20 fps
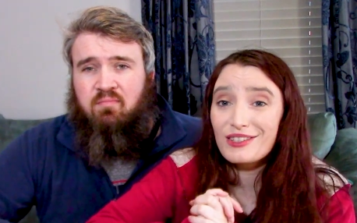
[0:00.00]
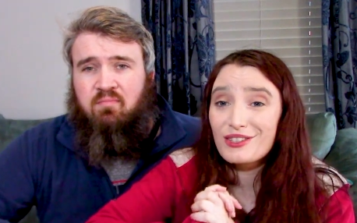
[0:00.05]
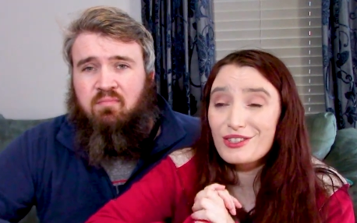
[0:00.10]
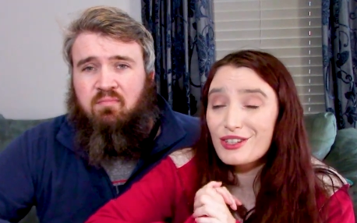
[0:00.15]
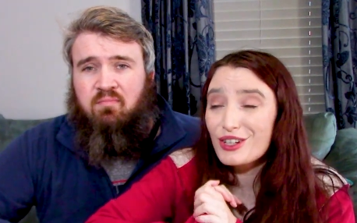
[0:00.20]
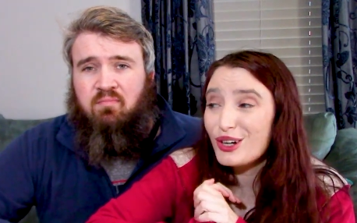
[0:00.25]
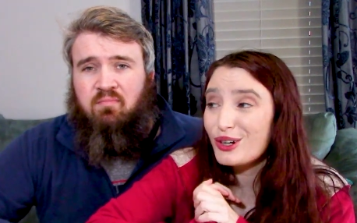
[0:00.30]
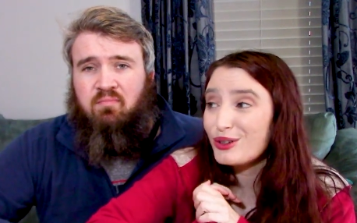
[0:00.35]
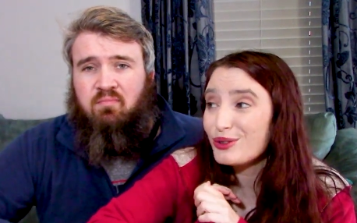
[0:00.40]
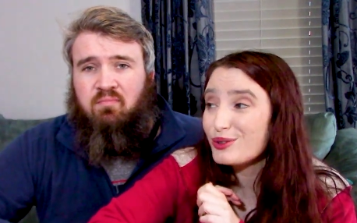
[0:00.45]

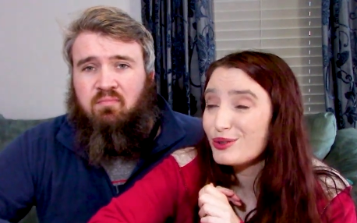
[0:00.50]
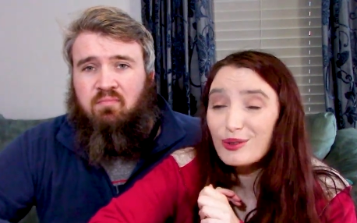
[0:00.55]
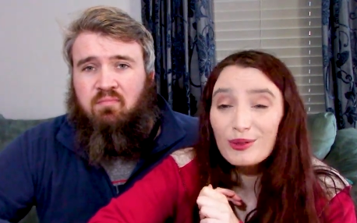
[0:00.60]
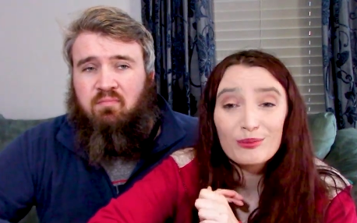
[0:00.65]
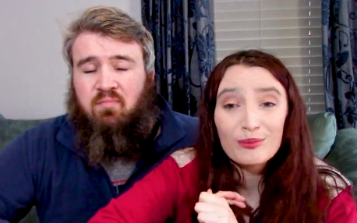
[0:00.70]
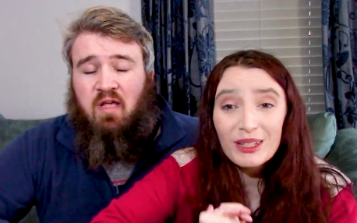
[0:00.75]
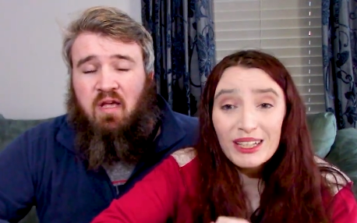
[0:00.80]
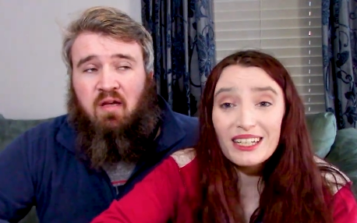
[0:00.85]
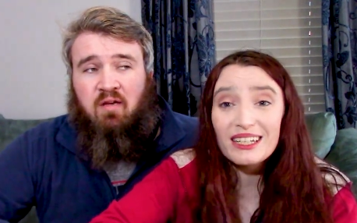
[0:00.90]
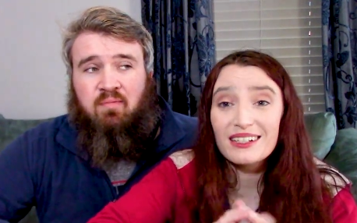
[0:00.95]
Speaker 1: So
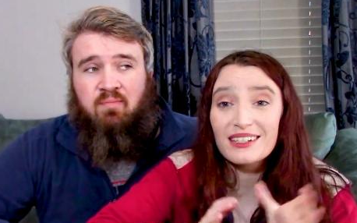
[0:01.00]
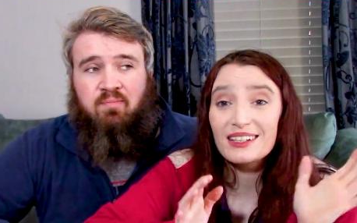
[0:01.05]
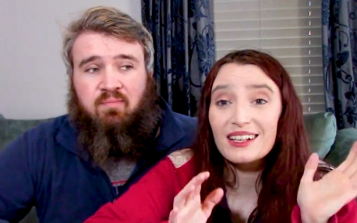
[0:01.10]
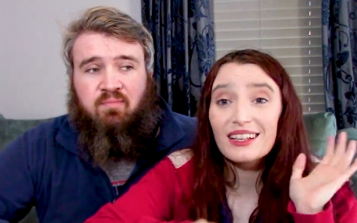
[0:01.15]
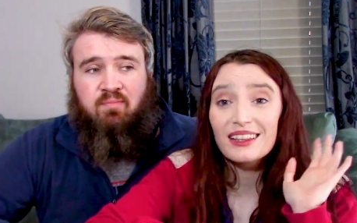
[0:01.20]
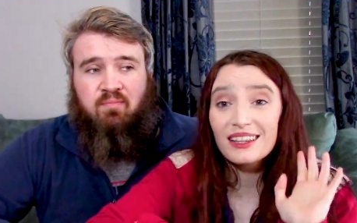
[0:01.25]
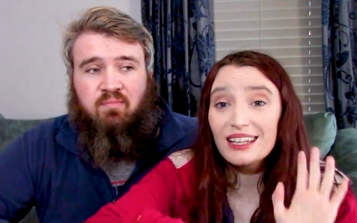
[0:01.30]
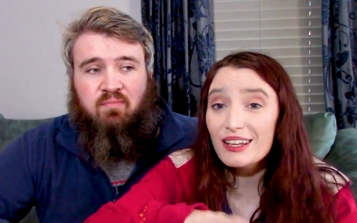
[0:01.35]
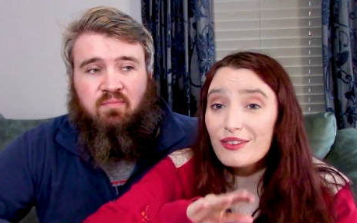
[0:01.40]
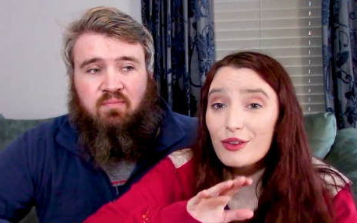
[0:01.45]
please
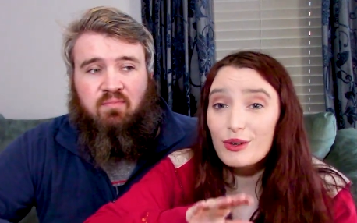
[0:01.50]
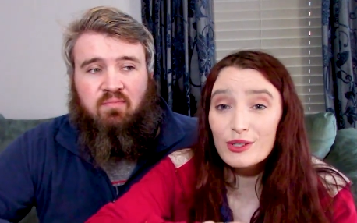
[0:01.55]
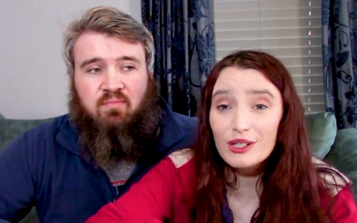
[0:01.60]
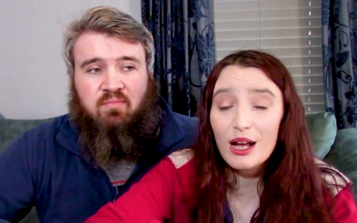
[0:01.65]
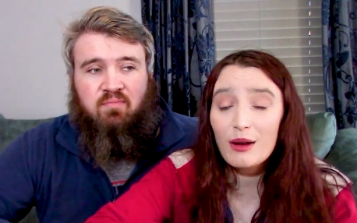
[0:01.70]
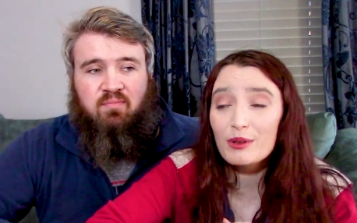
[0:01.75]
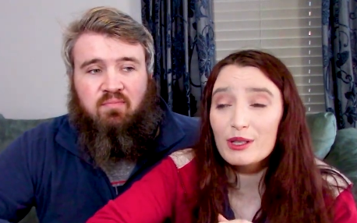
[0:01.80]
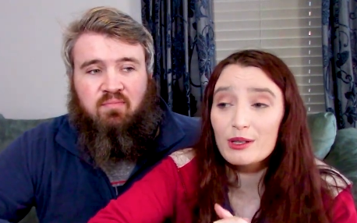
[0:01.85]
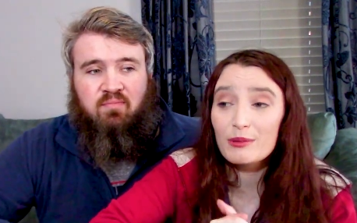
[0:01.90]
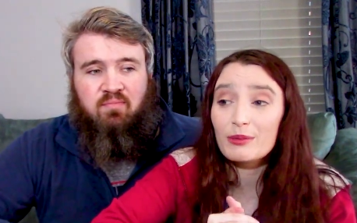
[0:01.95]
leave those
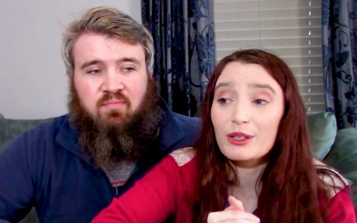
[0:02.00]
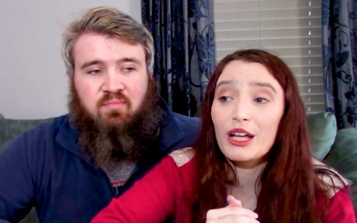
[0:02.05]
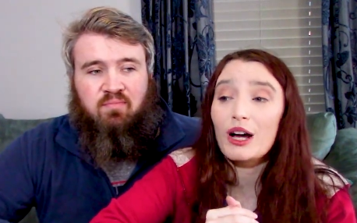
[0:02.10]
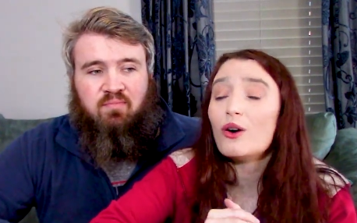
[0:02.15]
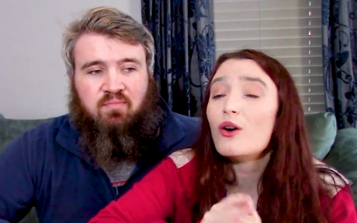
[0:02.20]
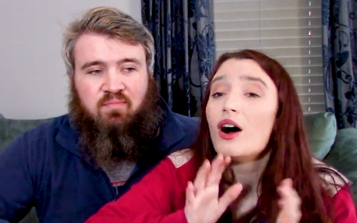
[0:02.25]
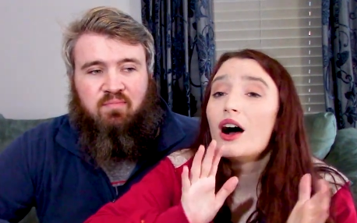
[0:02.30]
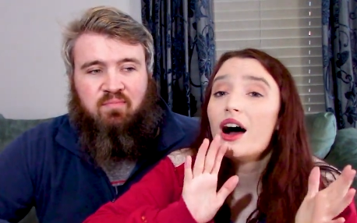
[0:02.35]
comments down below.